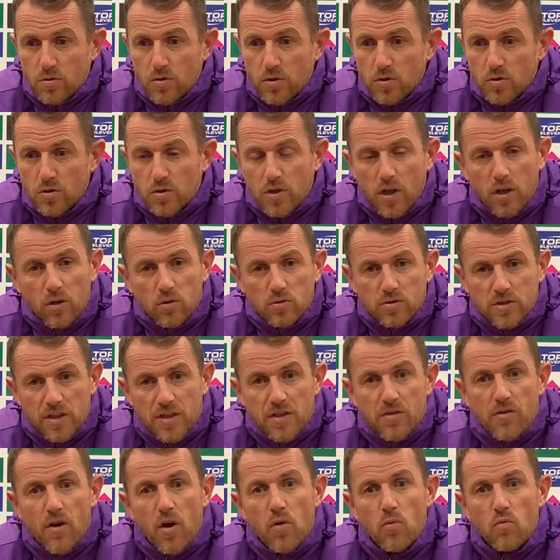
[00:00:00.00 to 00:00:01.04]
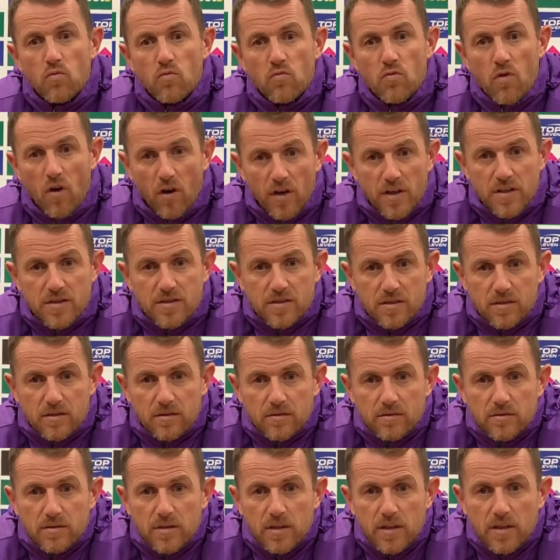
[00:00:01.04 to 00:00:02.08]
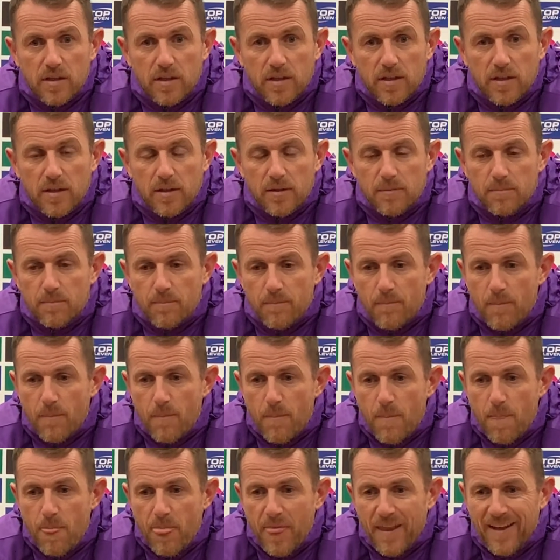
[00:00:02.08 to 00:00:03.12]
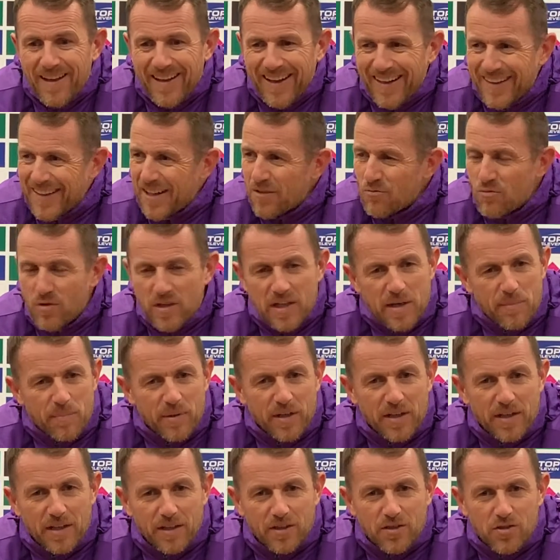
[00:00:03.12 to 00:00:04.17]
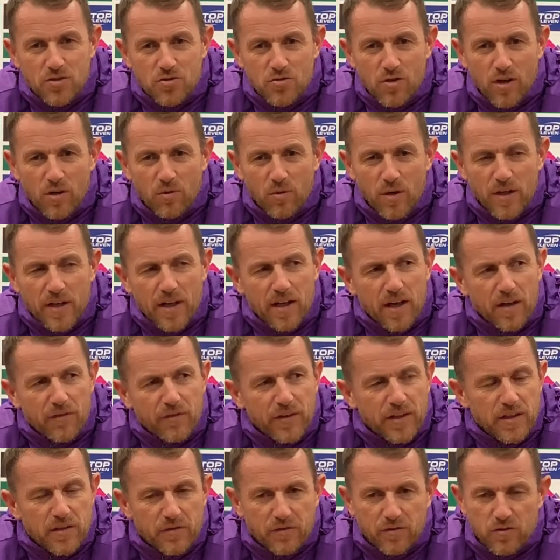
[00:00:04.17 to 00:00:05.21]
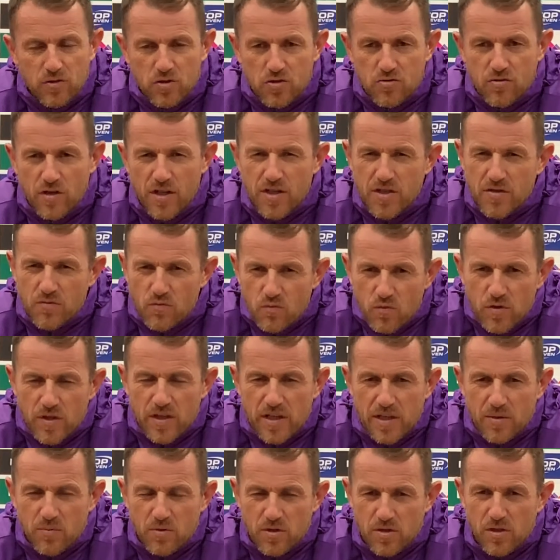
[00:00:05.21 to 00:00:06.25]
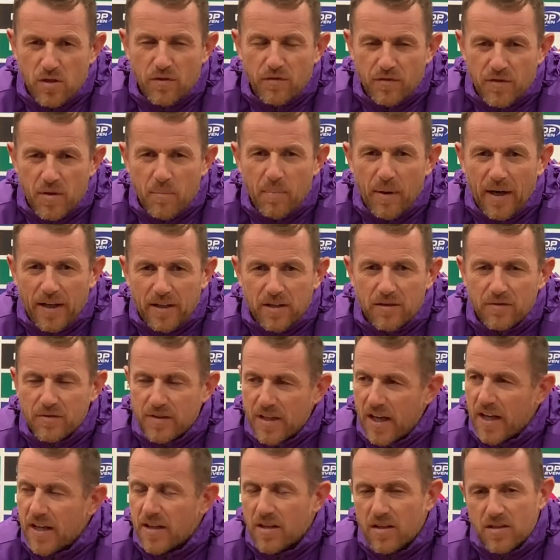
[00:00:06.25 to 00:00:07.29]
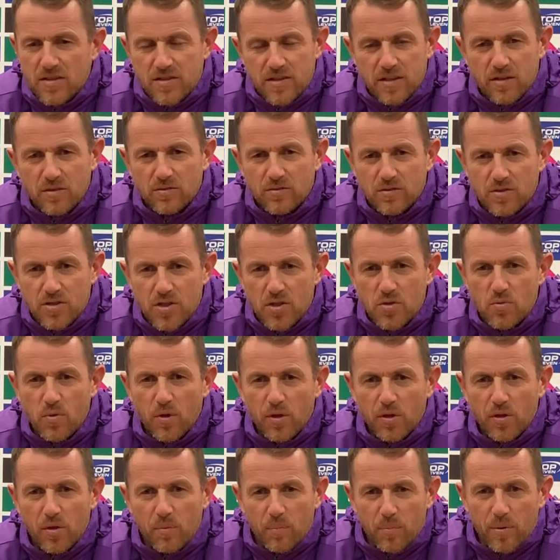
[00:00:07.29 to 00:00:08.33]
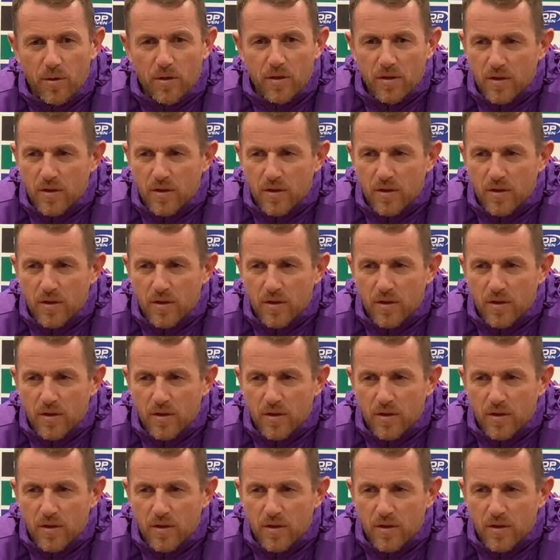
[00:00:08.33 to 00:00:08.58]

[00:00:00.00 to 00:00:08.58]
good goals in their own right, um, and then really being in control. And that, I think the frustration really was off the back of getting ourselves 2 1 up,